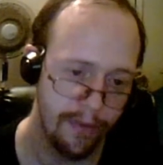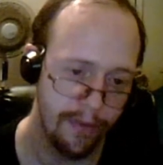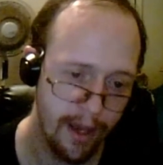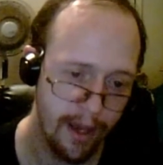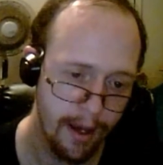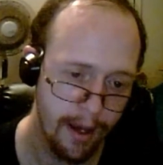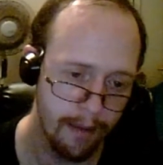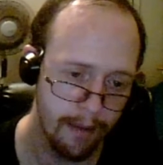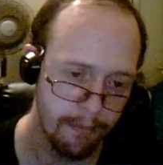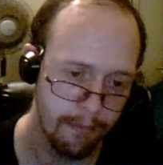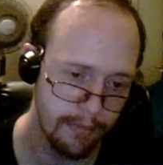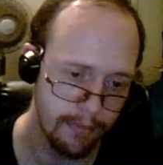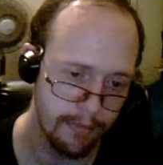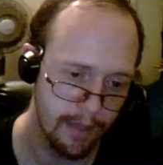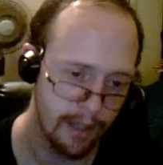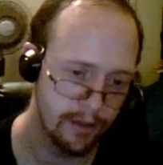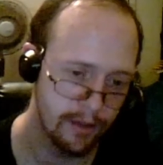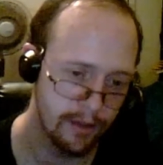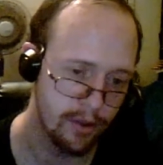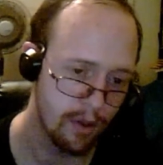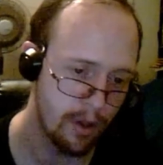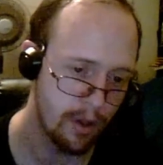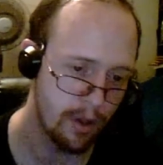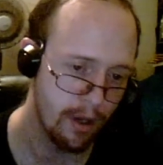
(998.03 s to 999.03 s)
with that,
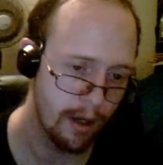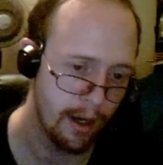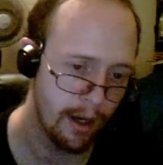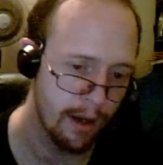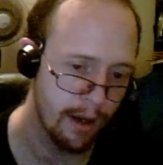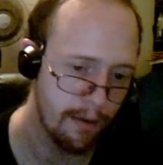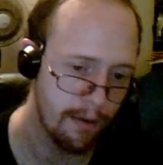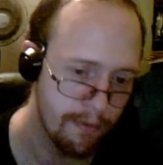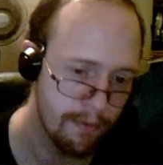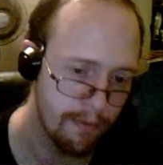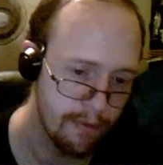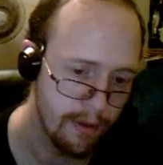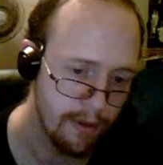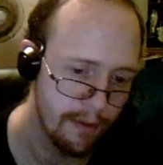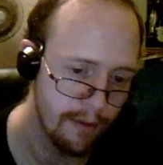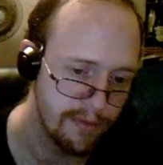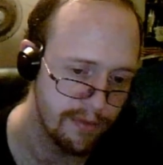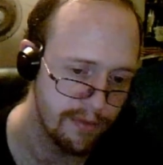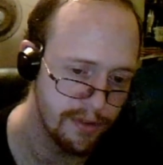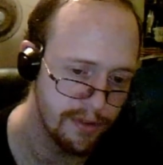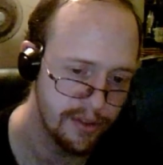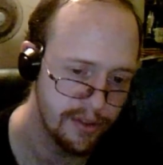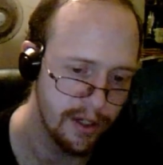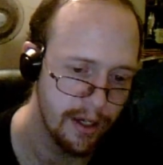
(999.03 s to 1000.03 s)
that's all I have
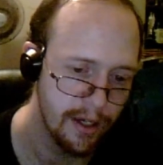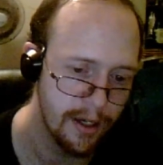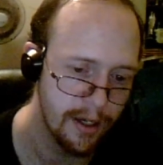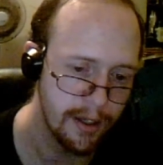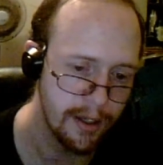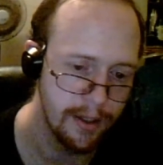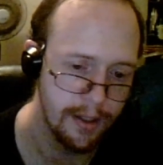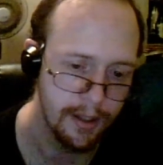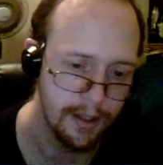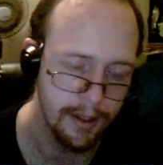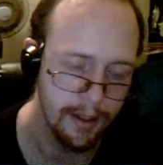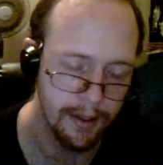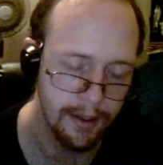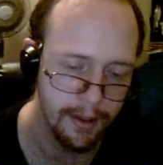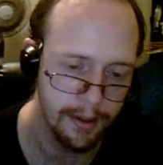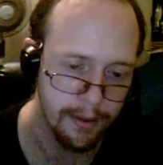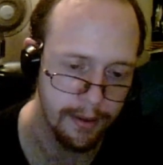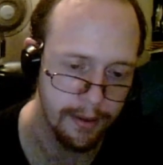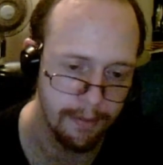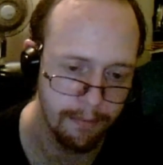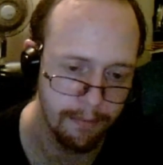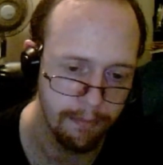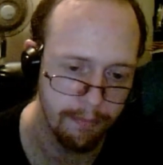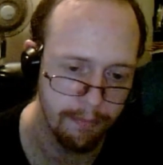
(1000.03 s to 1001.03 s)
left to say,
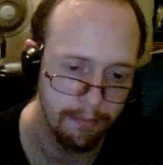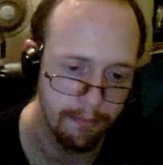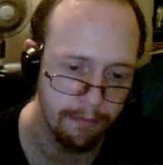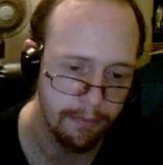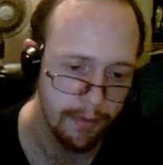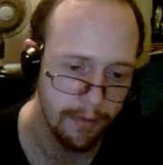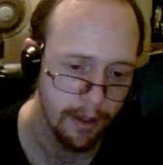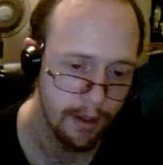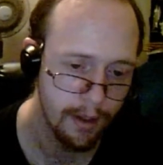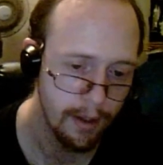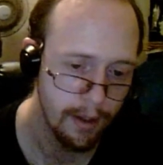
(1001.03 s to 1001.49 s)
and